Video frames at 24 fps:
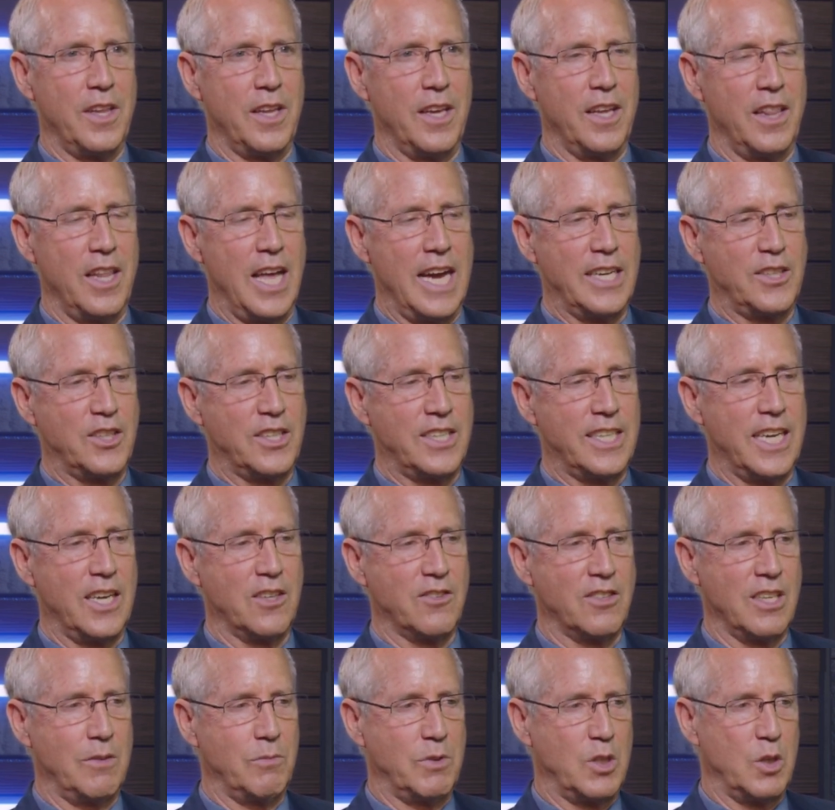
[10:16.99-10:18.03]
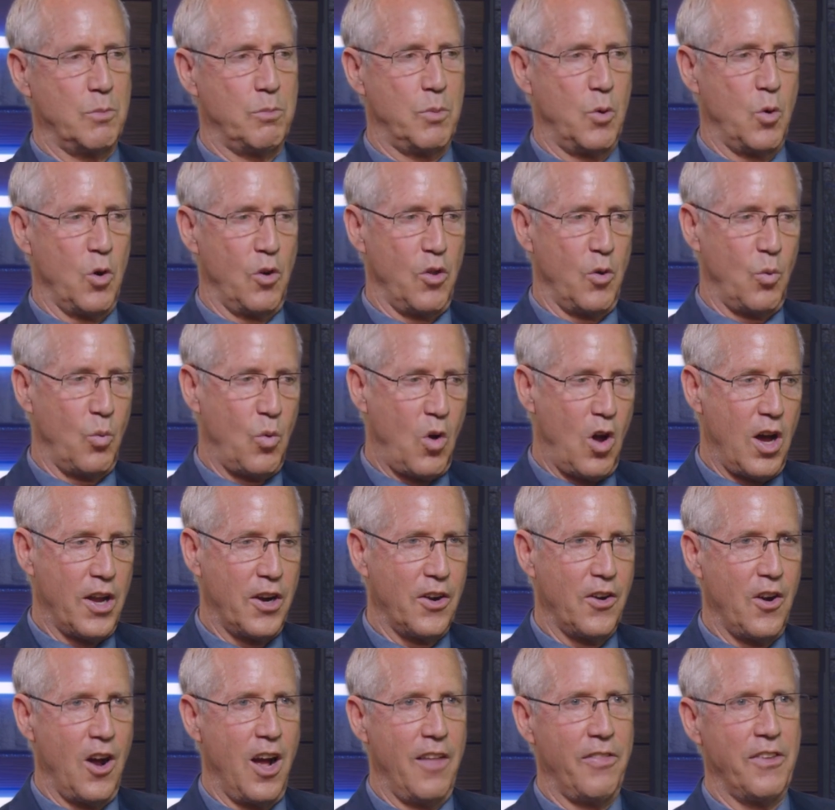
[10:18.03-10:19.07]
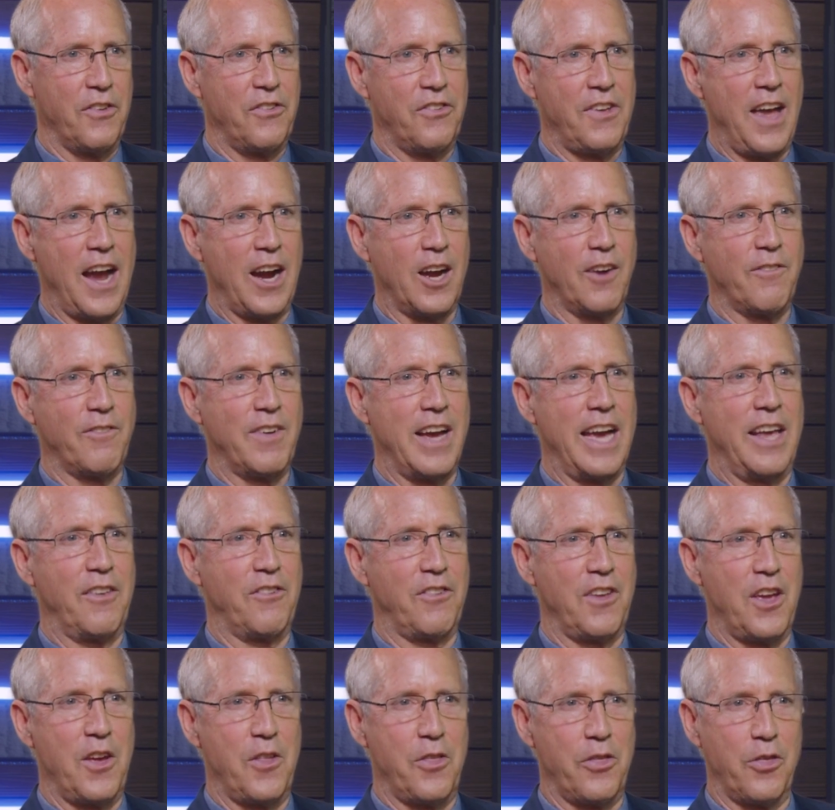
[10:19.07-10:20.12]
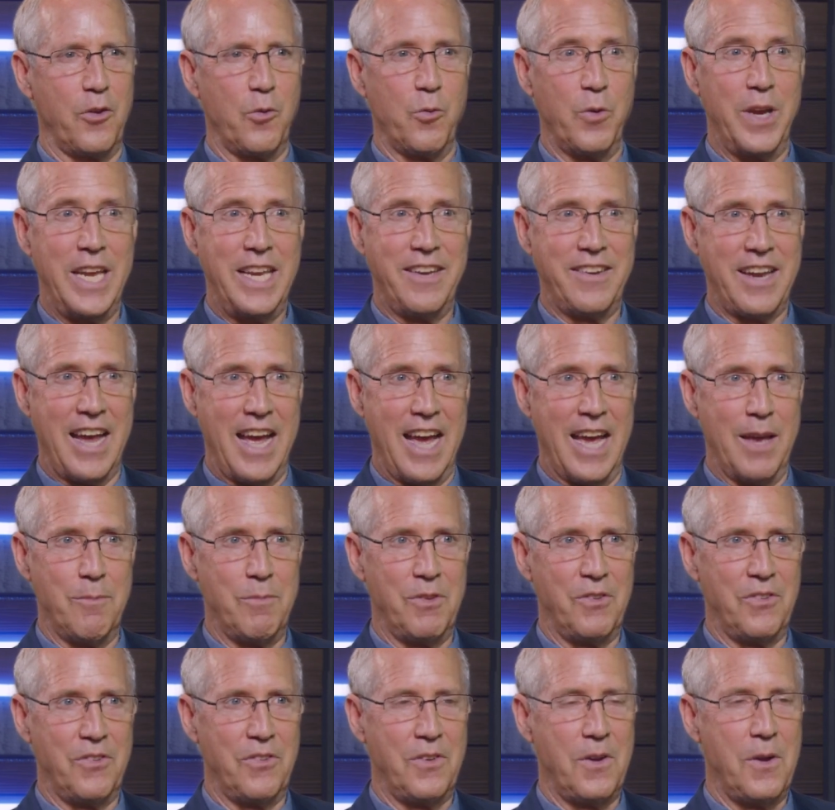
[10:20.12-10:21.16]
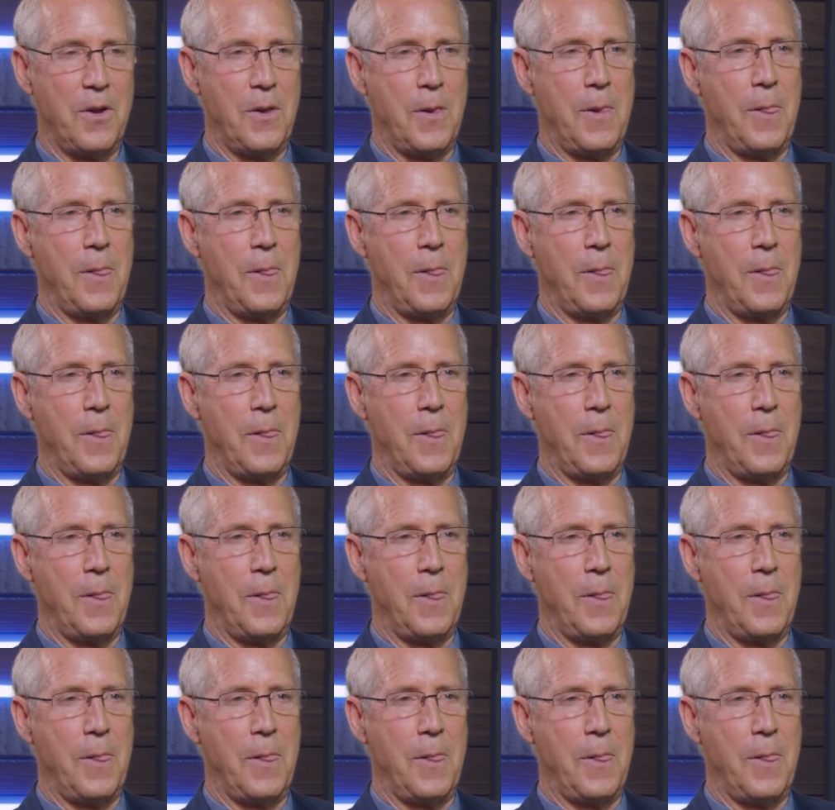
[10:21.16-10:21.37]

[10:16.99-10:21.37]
Elijah tells them to pour the water on the sacrifice three times,